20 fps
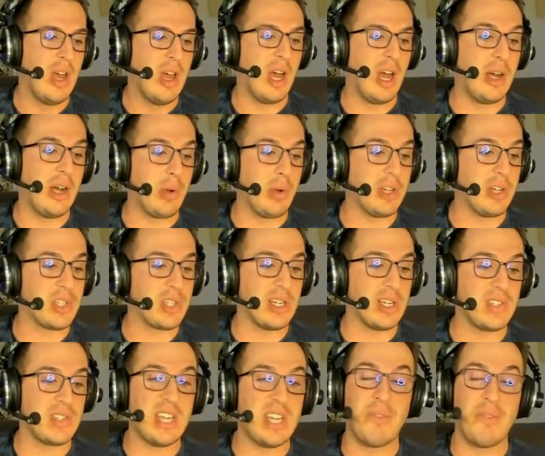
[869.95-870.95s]
We also
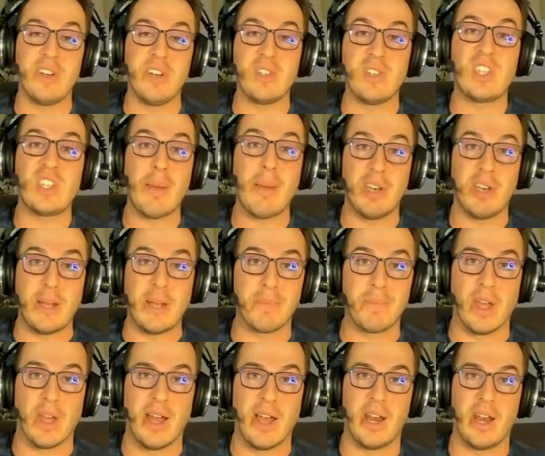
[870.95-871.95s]
get Stephanie Samity
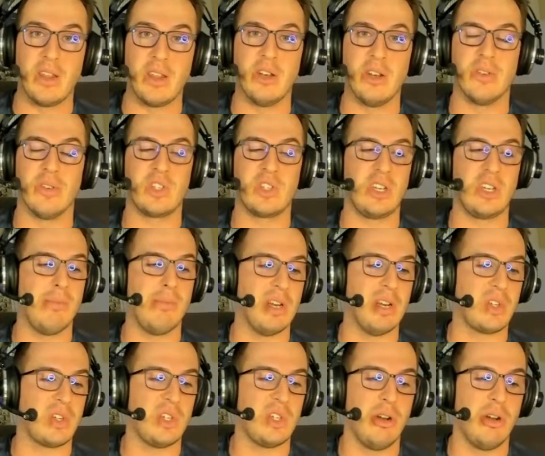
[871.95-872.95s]
out of the University of
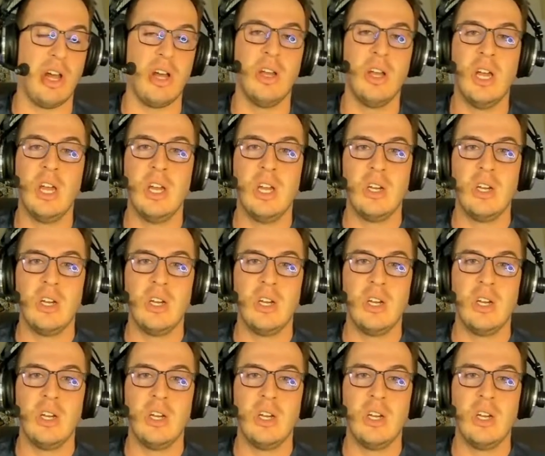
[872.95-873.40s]
Minnesota,